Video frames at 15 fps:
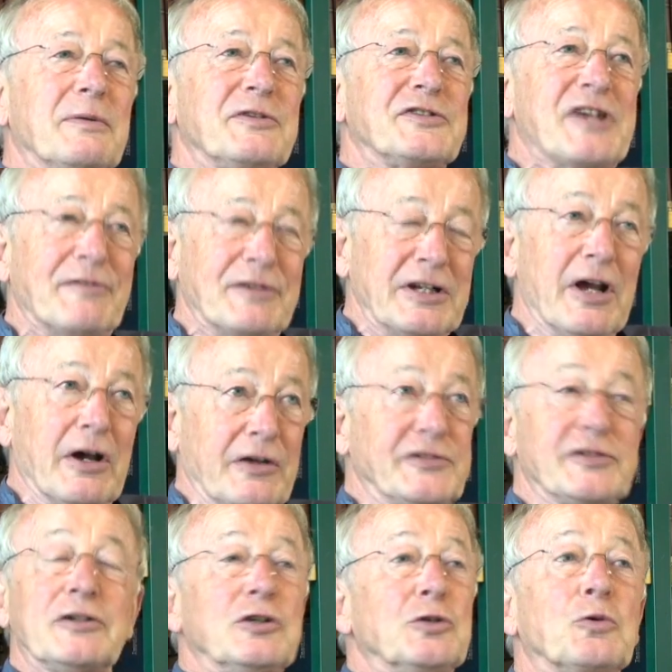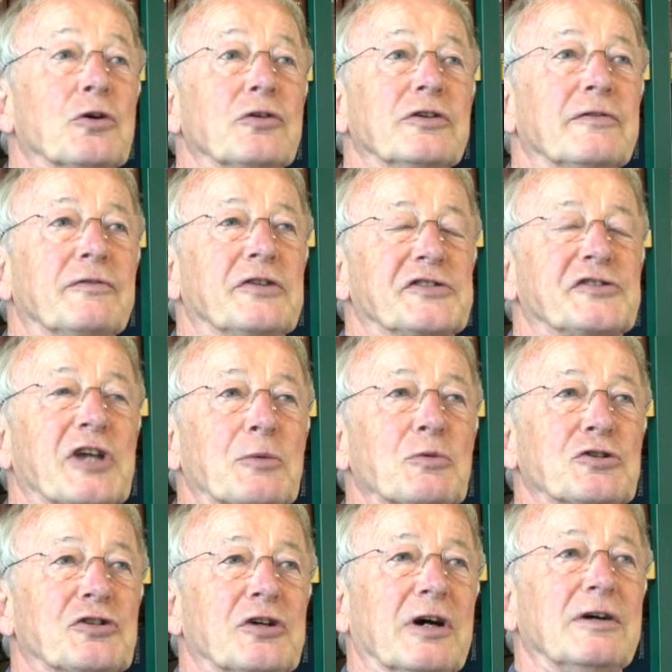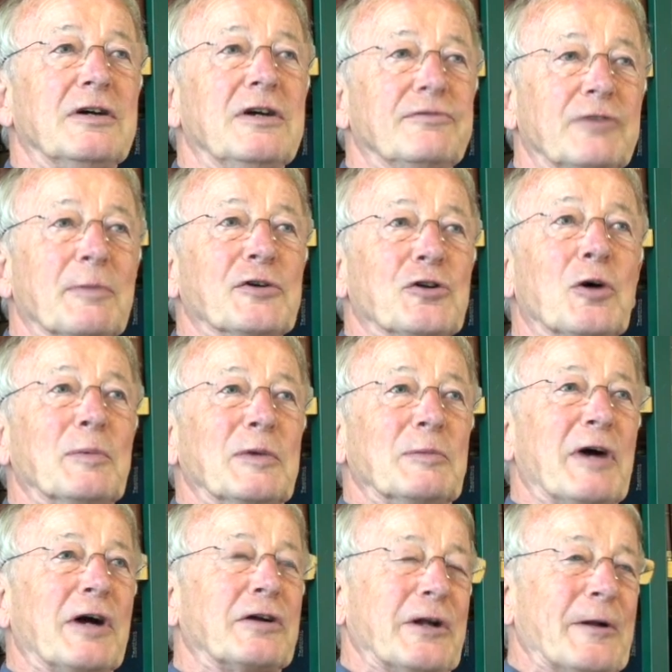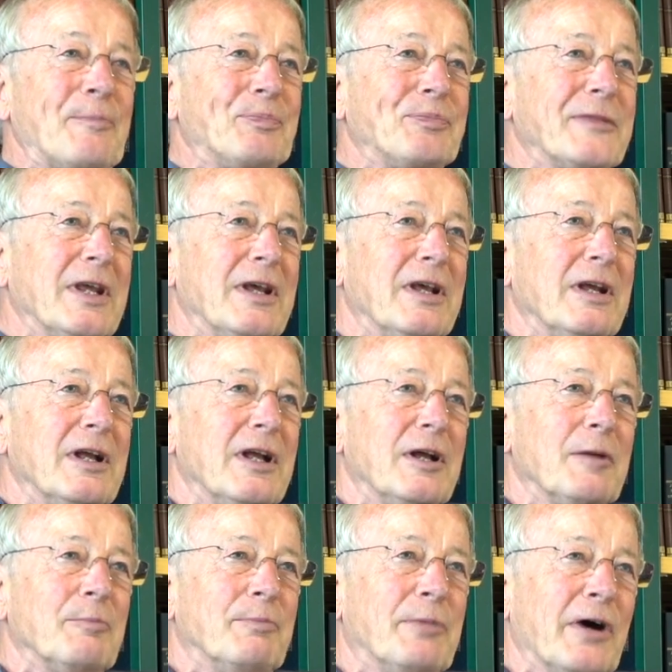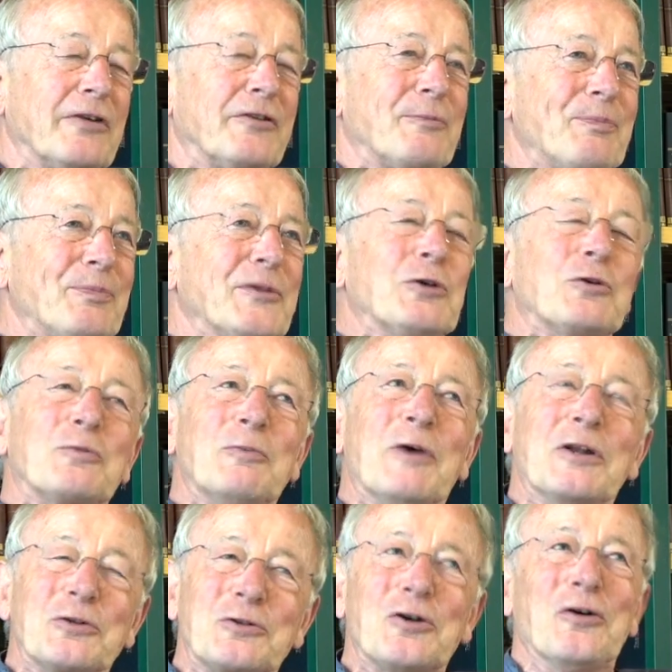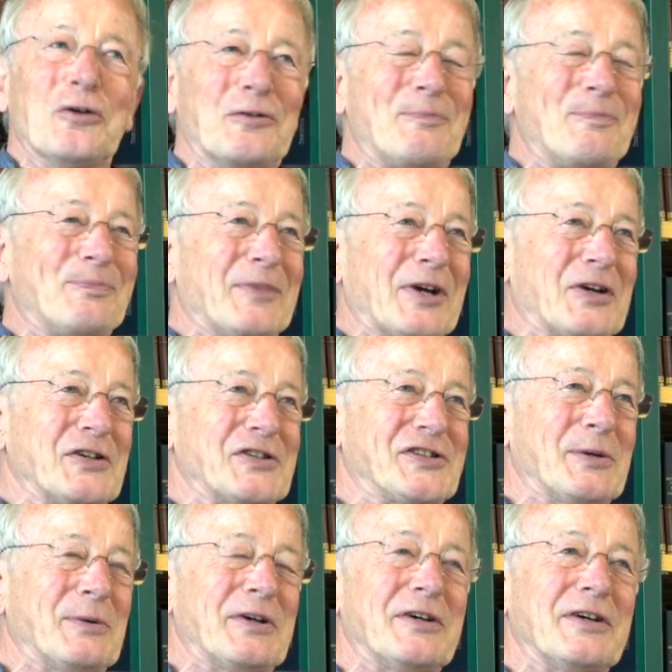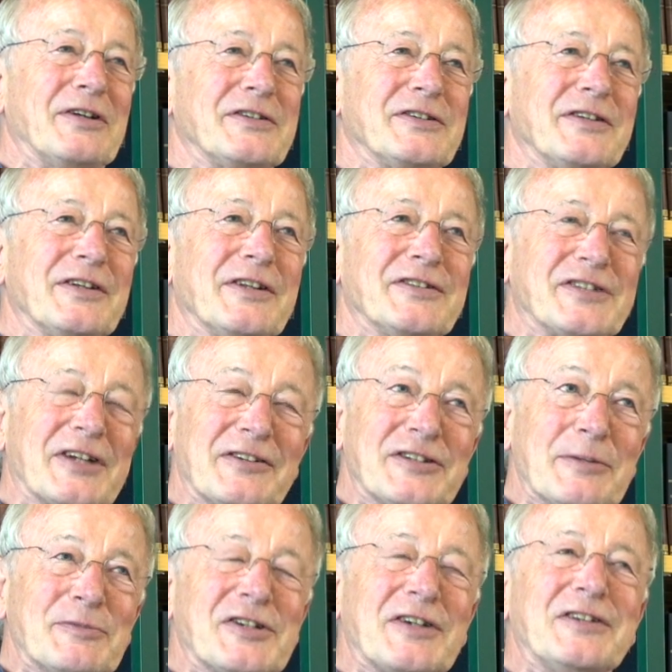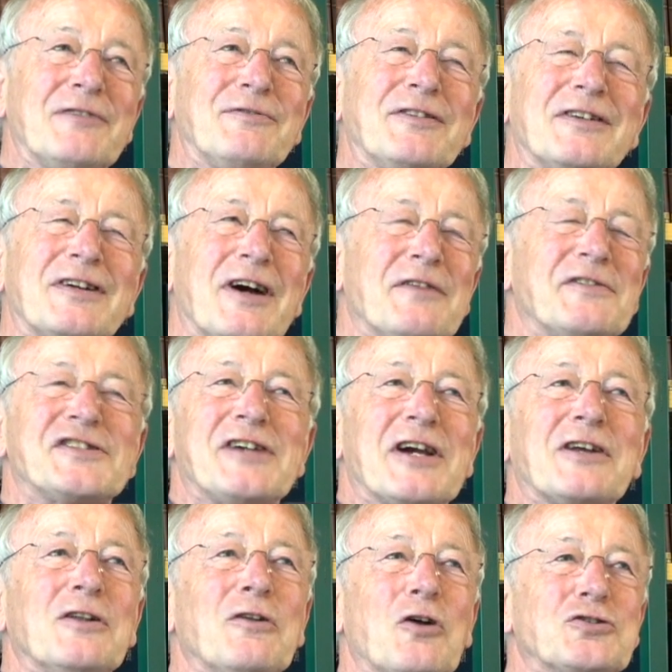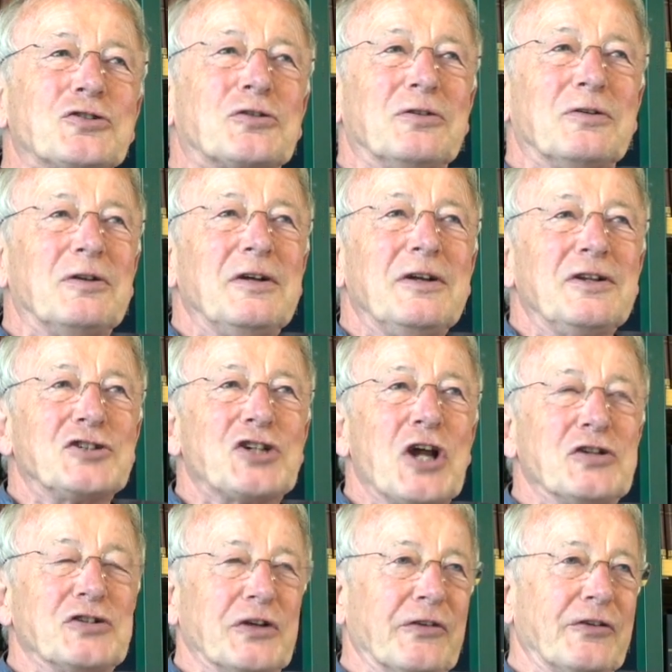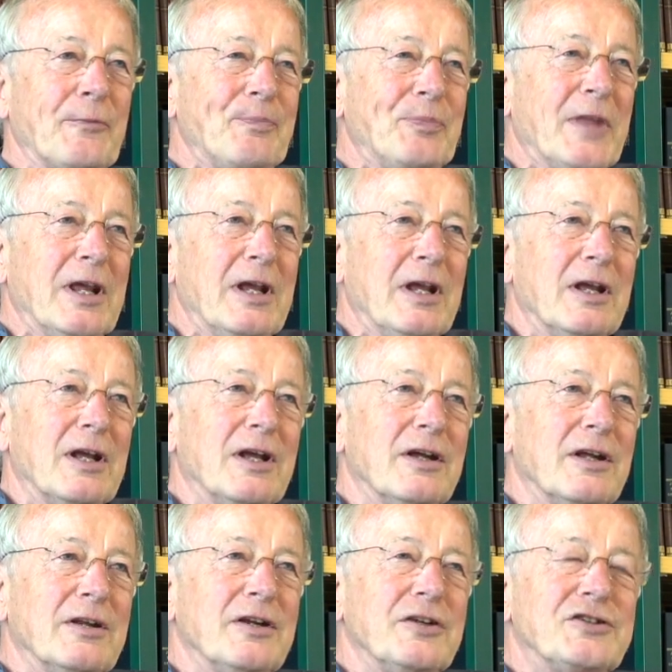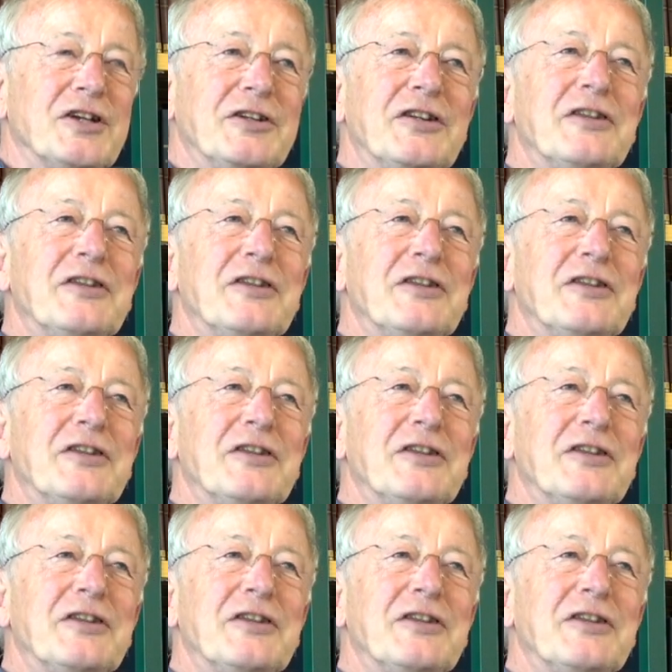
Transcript: 7 years, you couldn't have distinguished her from a normal monkey. But, you could, because there were some significant kind of psychological changes. She